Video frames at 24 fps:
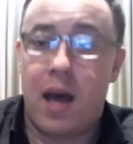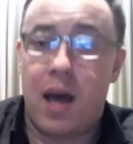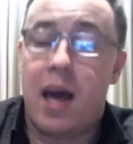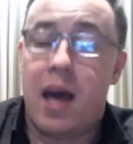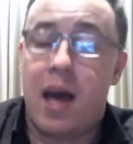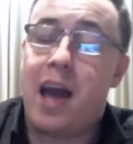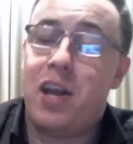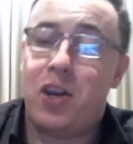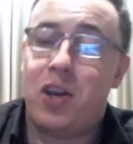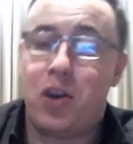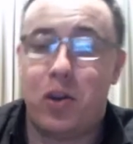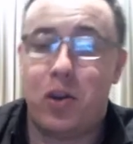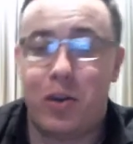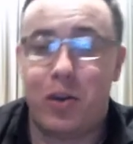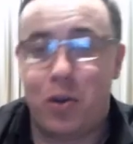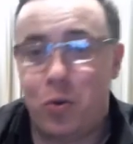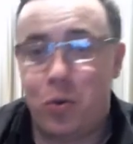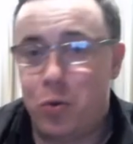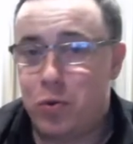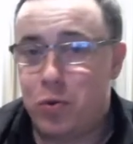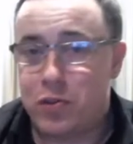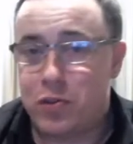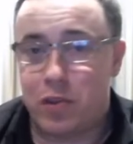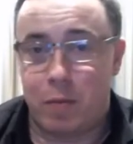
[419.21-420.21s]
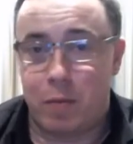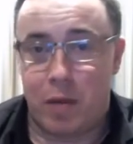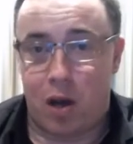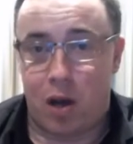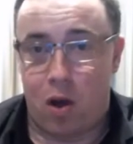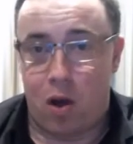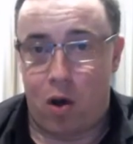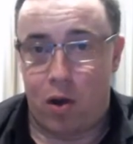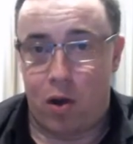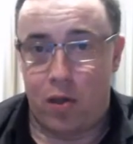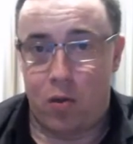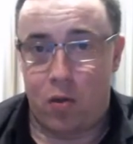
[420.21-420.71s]
and you can lose them
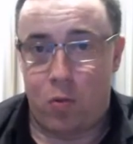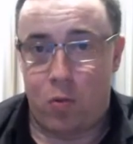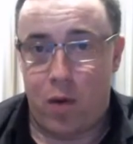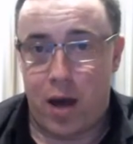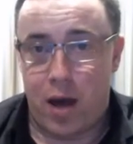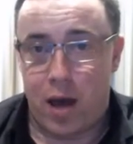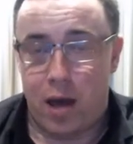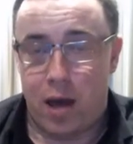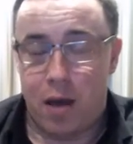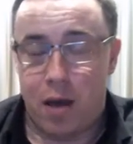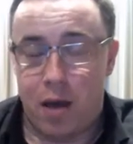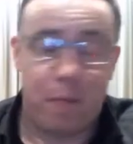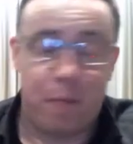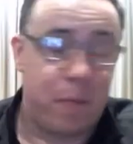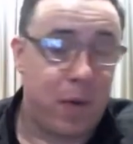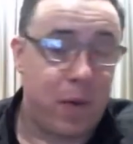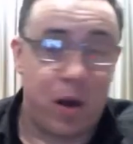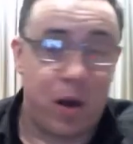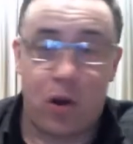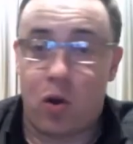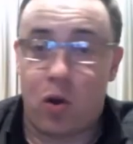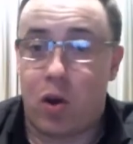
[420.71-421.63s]
along in the way, but